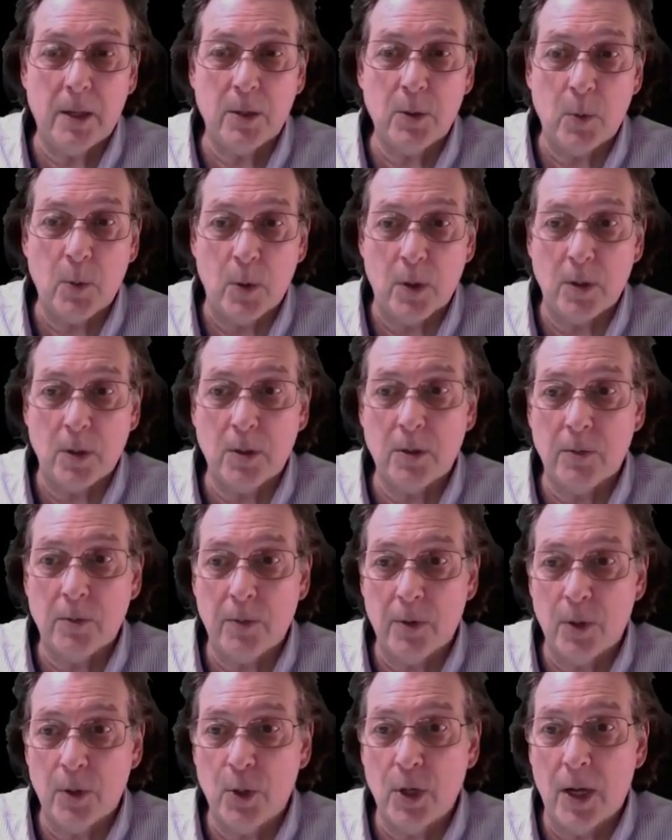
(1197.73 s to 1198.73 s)
source for
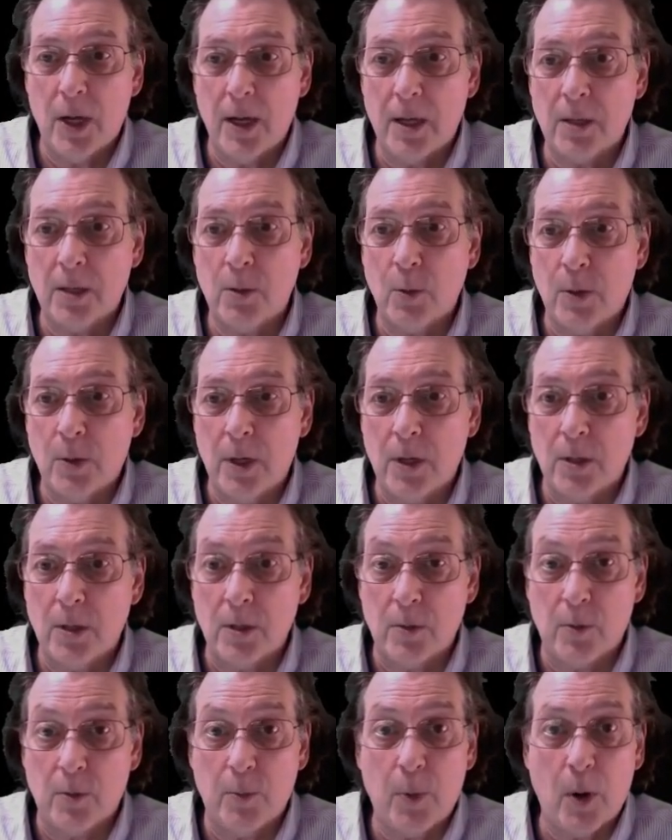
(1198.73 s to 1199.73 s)
the G I S
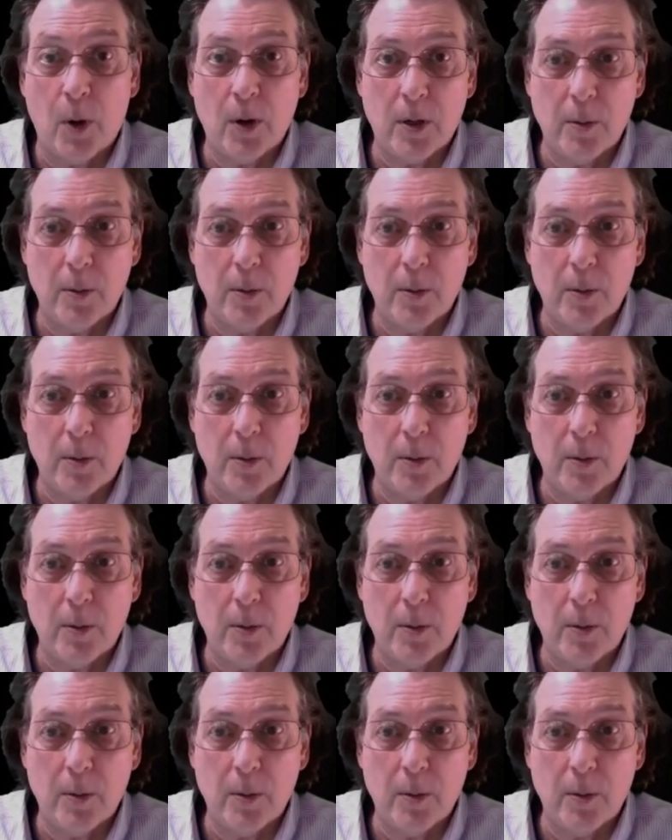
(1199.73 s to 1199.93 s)
locations for parking